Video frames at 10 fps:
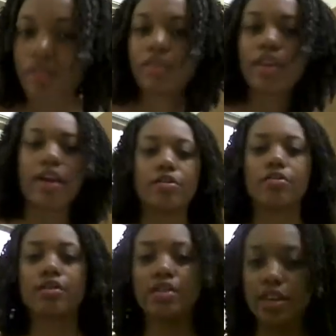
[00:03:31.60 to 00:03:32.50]
Now,
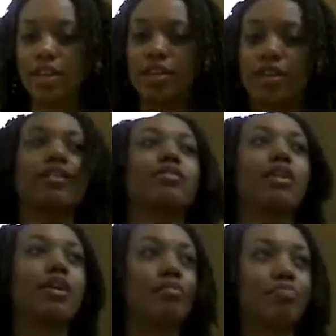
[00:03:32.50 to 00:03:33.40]
again, like I
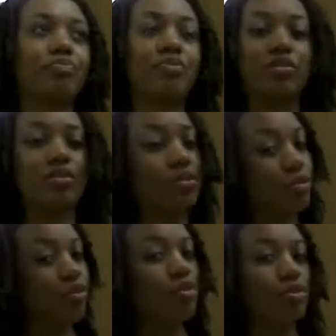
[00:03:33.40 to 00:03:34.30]
said, this is
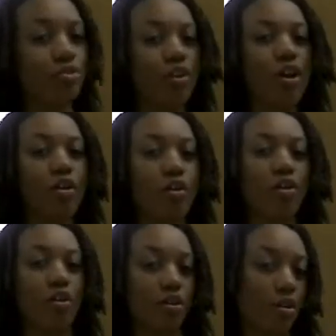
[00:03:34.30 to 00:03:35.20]
going to dry
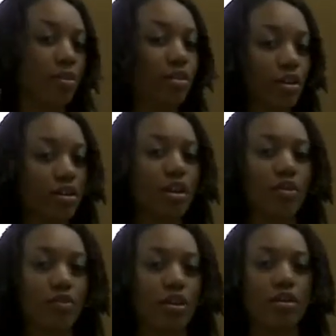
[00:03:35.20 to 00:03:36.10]
hard. I'm going to tell you
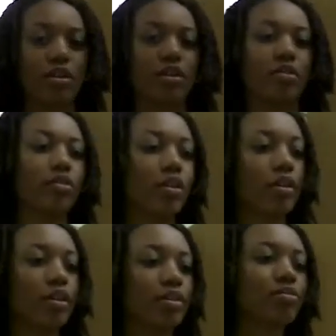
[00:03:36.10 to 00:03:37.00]
that right now.
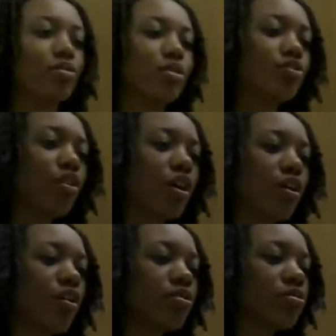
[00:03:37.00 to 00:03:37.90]
It's going to dry
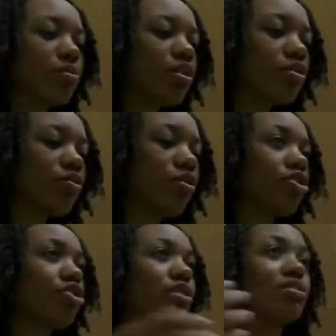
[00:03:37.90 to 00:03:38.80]
hard. It's going to be
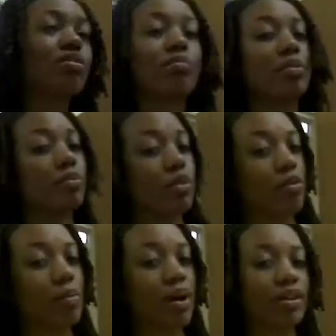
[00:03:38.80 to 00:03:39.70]
crunchy. Some people
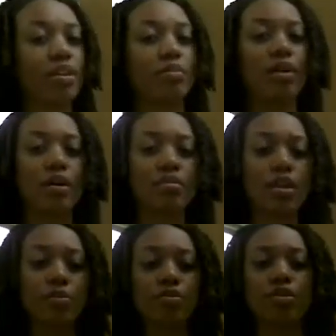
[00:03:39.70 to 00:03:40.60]
don't mind it, but I'm the
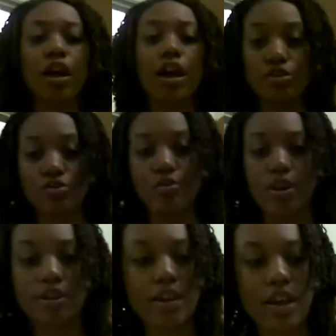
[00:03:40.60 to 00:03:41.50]
type of person, I do
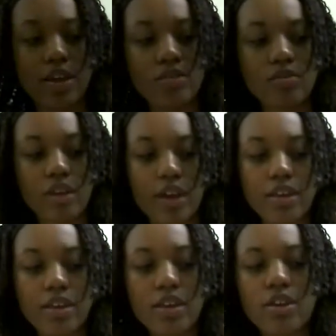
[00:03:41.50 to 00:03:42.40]
mind it. I don't
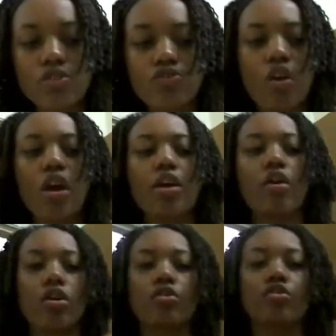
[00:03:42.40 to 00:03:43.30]
like dry,
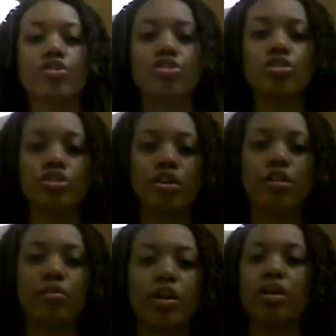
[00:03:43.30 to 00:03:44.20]
hard, crunchy gel
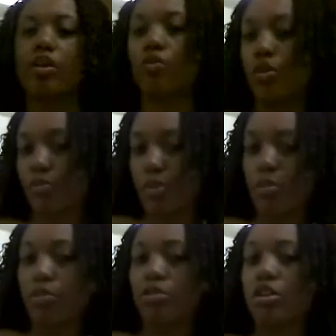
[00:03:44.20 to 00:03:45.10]
in my hair. I want
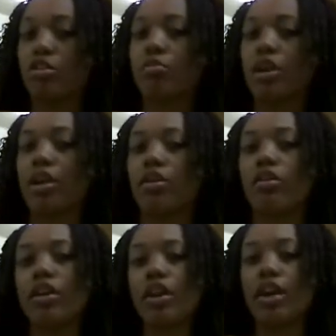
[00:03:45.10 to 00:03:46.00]
people to touch my
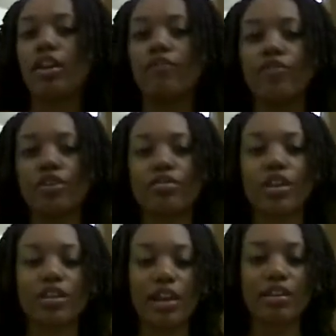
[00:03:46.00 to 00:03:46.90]
hair and it feels
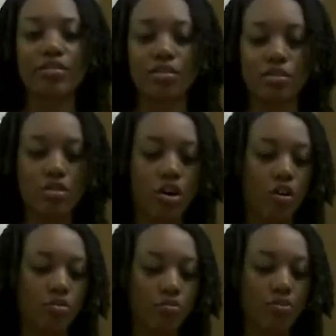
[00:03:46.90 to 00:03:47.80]
like nice and soft.